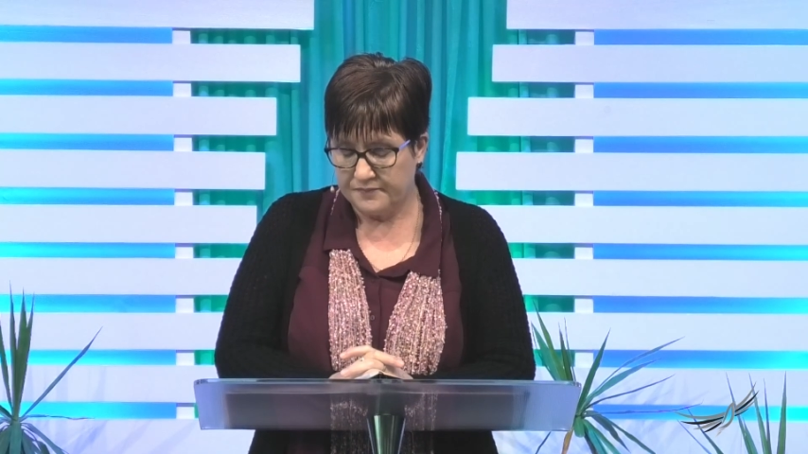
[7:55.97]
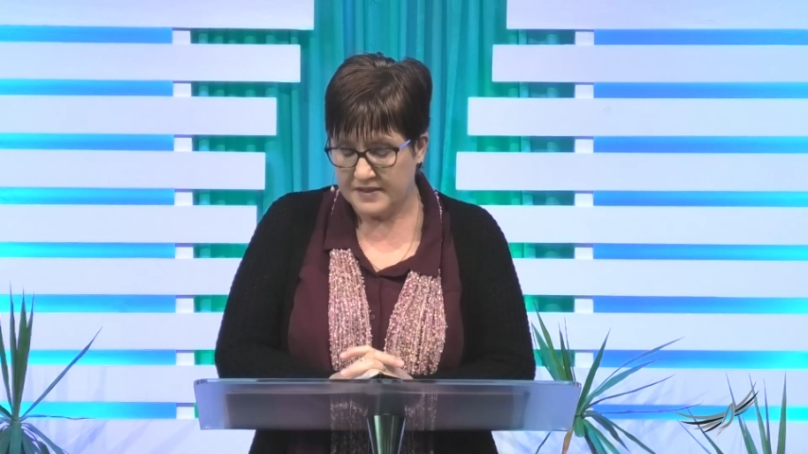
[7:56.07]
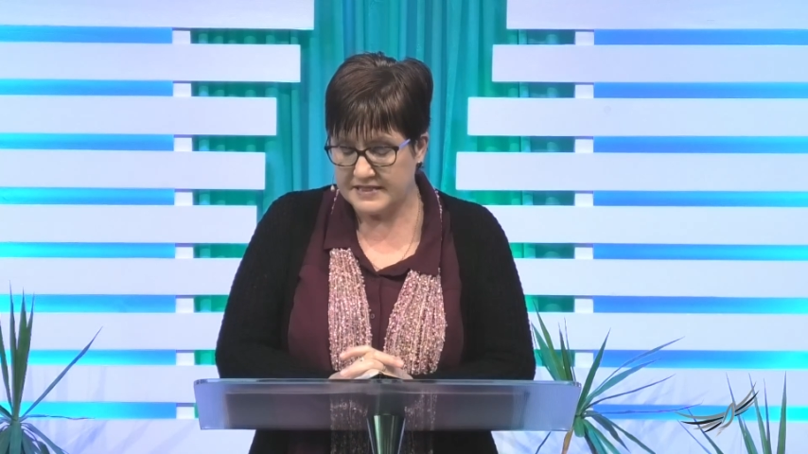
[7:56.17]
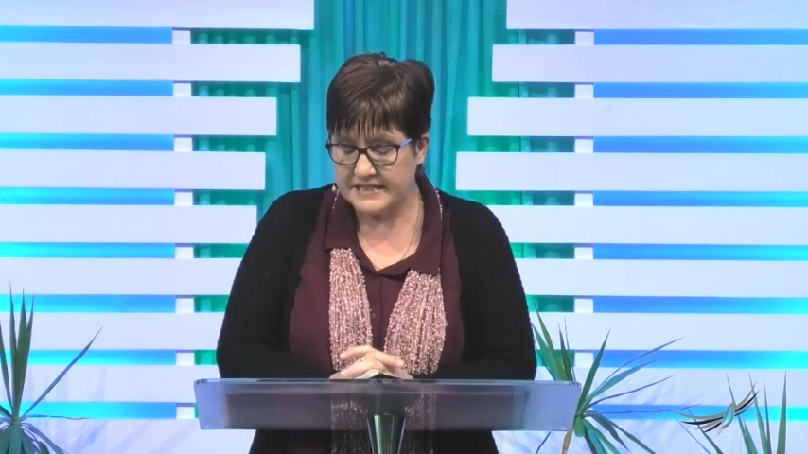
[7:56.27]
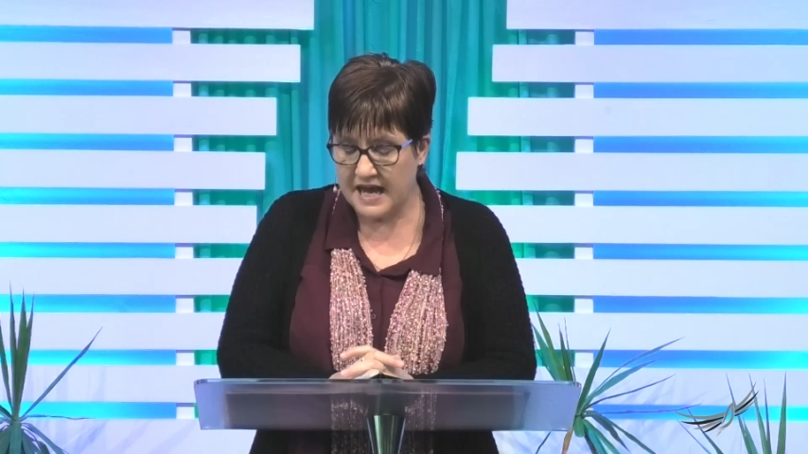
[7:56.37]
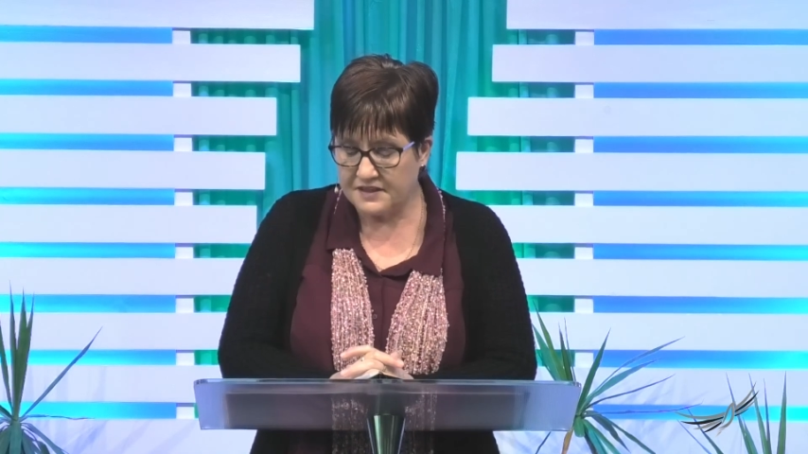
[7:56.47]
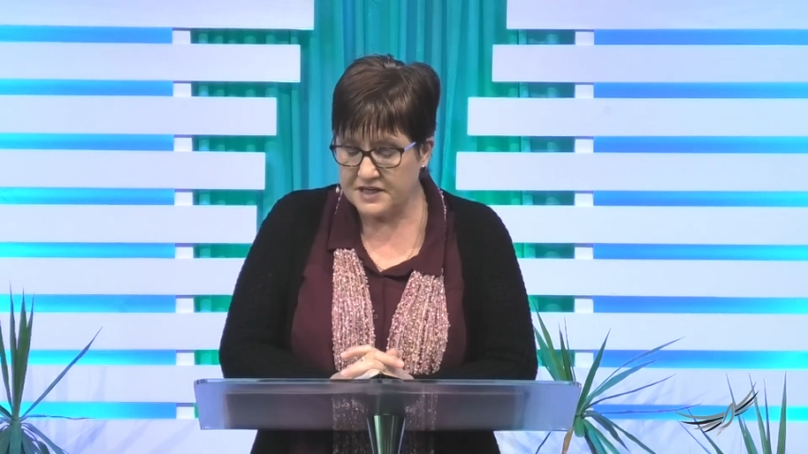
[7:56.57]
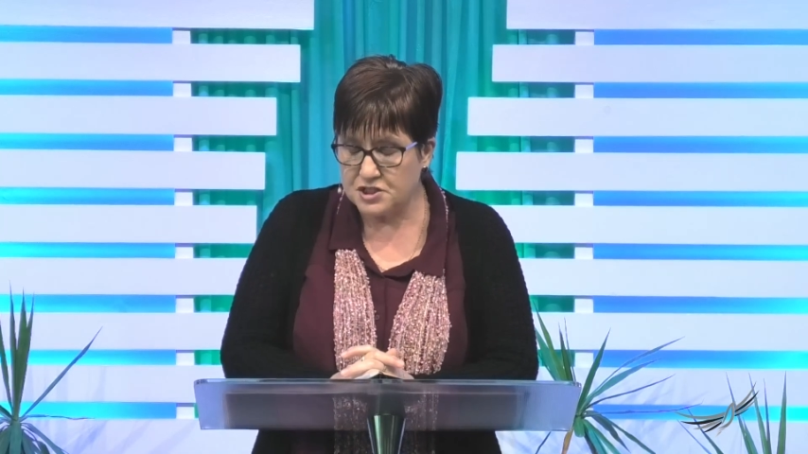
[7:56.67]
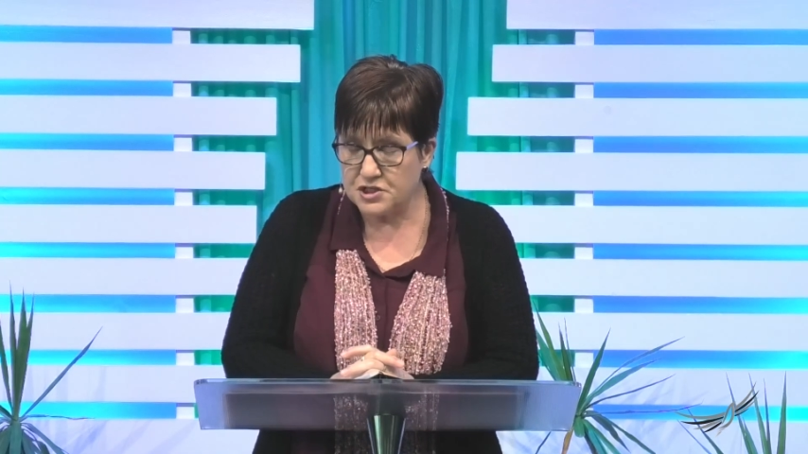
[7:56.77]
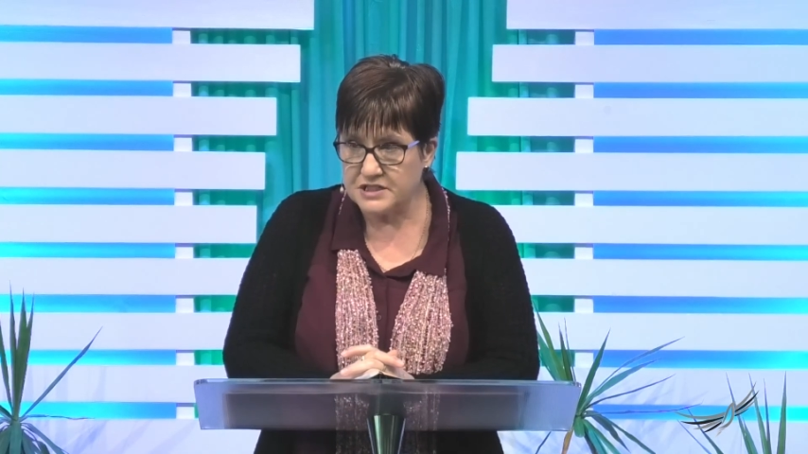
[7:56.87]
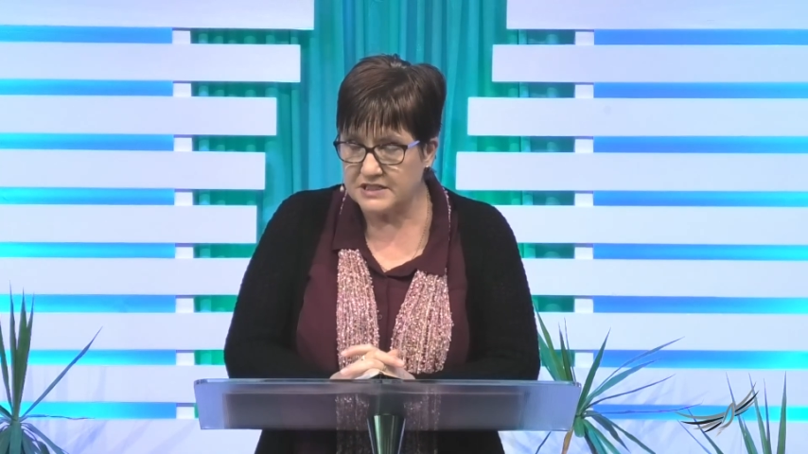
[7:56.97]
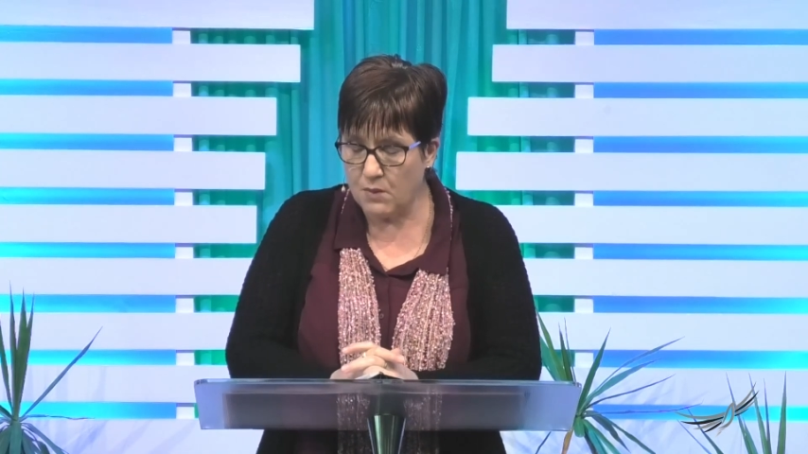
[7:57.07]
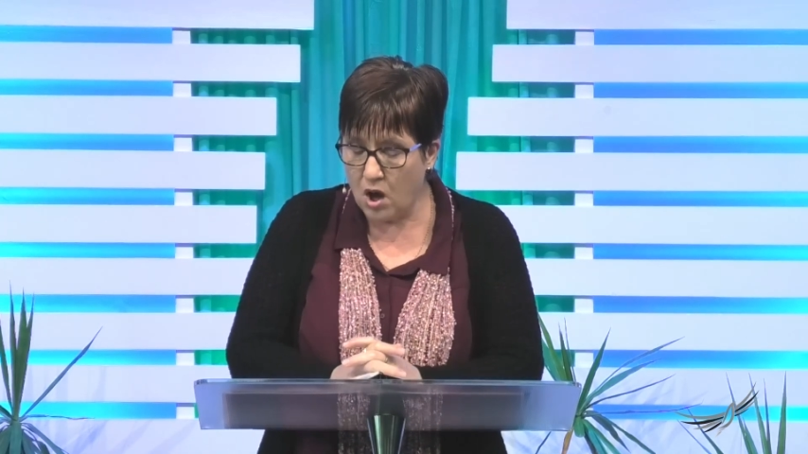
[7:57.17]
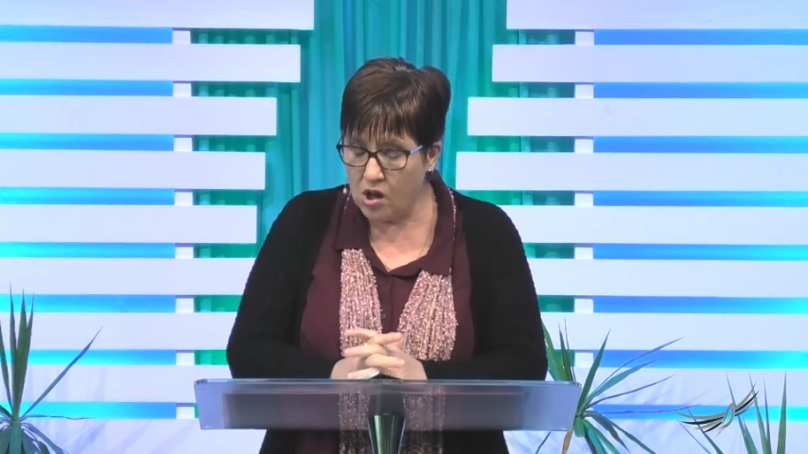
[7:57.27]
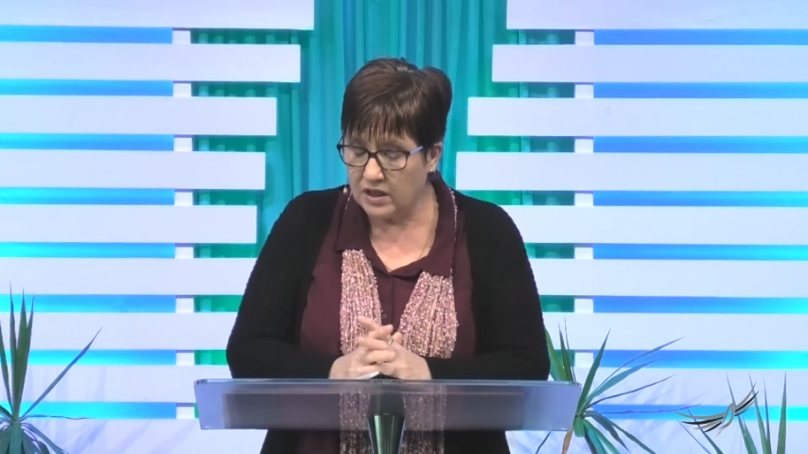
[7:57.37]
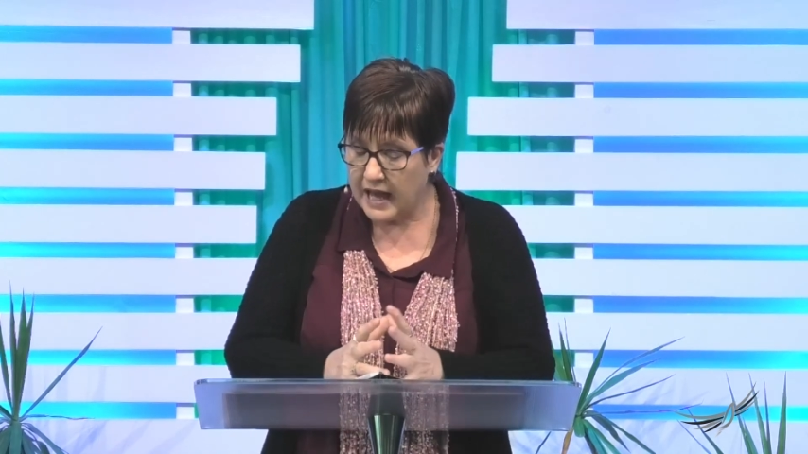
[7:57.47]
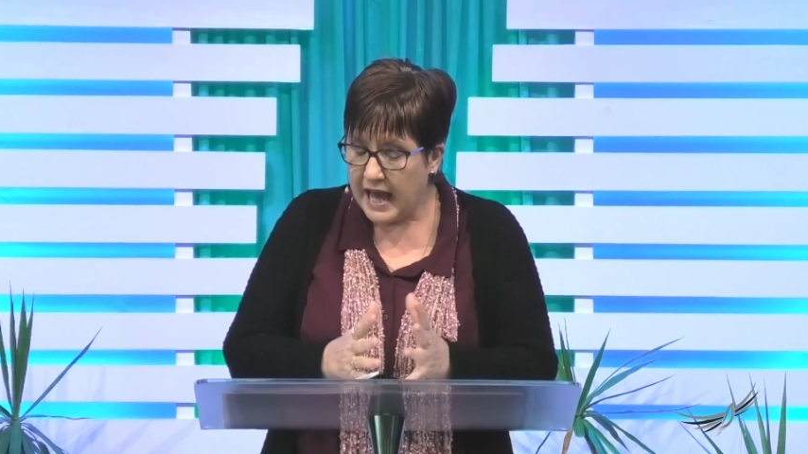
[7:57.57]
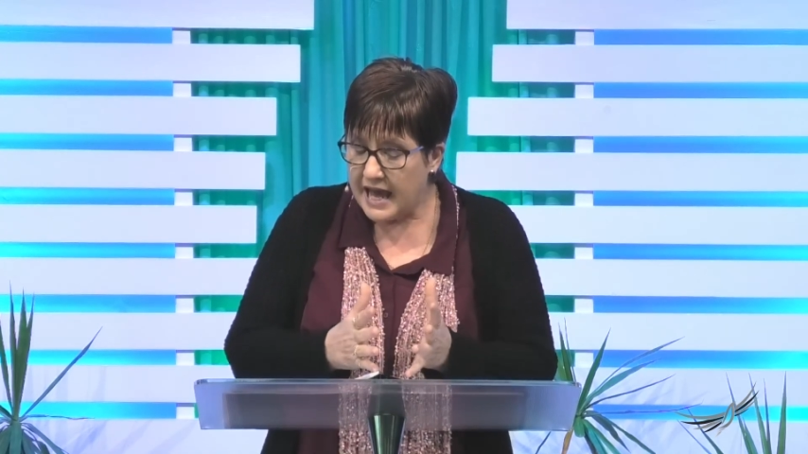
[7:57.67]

There's nothing too small